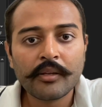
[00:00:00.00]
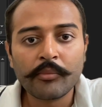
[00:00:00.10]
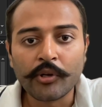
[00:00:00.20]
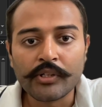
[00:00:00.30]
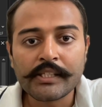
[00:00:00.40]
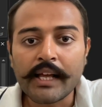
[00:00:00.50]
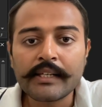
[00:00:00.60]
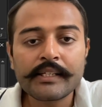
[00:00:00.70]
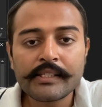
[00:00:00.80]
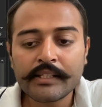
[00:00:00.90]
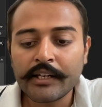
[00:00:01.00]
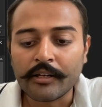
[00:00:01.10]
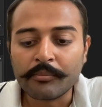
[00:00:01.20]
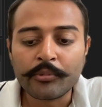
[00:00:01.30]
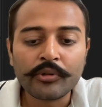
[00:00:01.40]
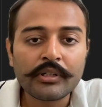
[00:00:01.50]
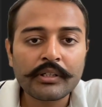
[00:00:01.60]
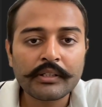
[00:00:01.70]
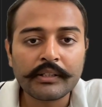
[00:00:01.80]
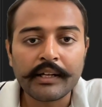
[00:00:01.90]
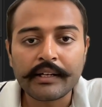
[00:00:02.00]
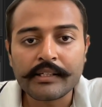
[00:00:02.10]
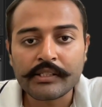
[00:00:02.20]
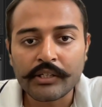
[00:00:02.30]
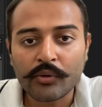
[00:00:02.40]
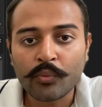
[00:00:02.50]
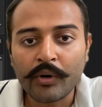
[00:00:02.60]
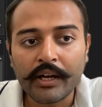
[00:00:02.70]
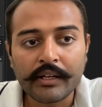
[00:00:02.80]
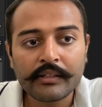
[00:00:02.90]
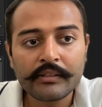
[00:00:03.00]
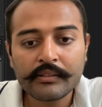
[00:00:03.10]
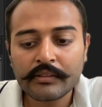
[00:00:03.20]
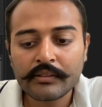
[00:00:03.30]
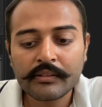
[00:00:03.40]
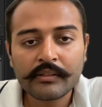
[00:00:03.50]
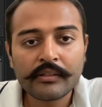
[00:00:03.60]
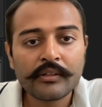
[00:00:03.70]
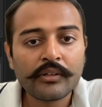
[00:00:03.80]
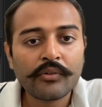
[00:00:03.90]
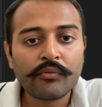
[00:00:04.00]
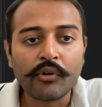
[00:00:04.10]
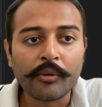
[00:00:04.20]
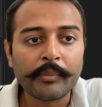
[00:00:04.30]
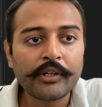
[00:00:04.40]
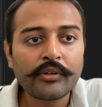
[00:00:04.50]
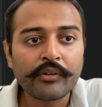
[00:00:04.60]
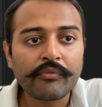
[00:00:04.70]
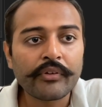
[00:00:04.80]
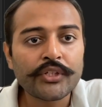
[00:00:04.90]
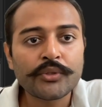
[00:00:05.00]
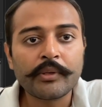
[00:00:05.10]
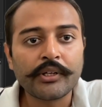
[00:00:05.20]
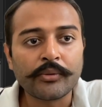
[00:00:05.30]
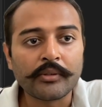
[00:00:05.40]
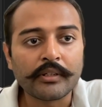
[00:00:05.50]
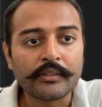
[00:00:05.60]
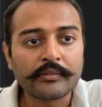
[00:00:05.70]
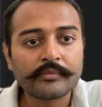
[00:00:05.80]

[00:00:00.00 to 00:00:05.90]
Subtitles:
because that is the input that is required for me to refresh my token.